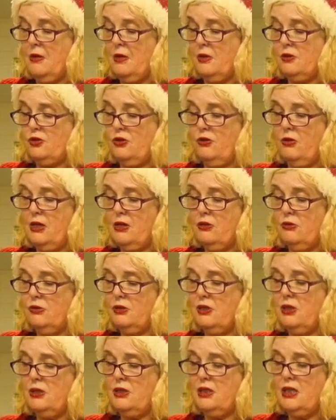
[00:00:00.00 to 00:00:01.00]
And try
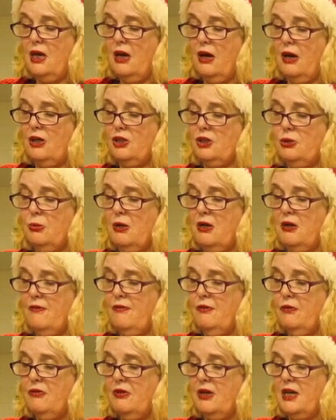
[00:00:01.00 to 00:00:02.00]
not to touch where
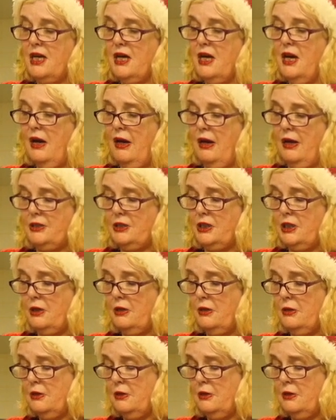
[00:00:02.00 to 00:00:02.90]
you've already cut.